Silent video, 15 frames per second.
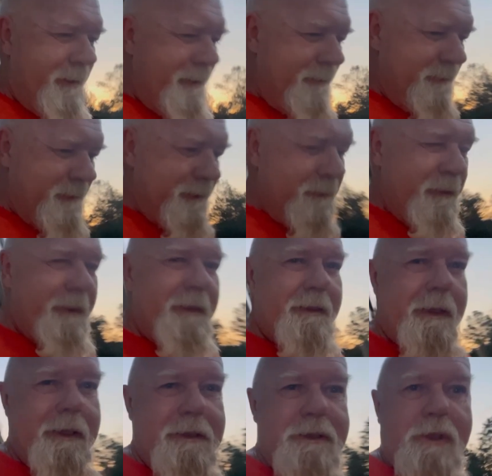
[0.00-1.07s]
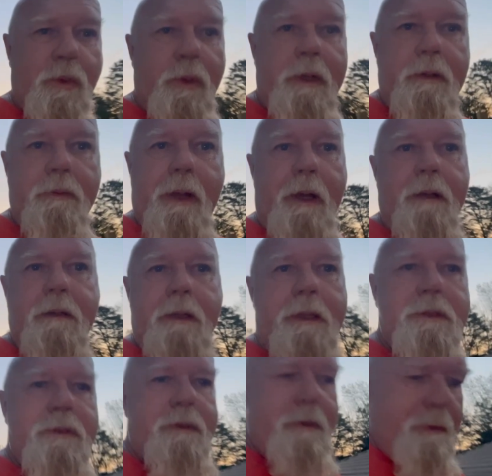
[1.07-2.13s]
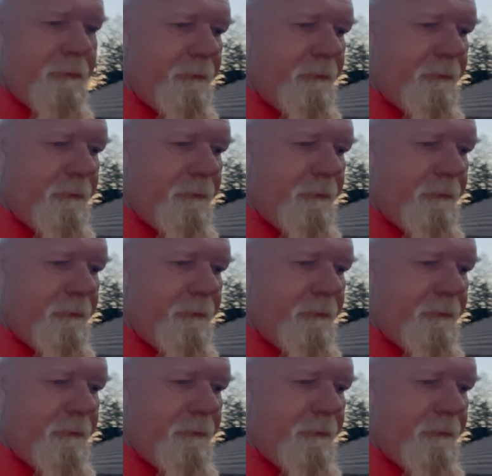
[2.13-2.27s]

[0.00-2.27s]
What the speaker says: It just quit right after that screw.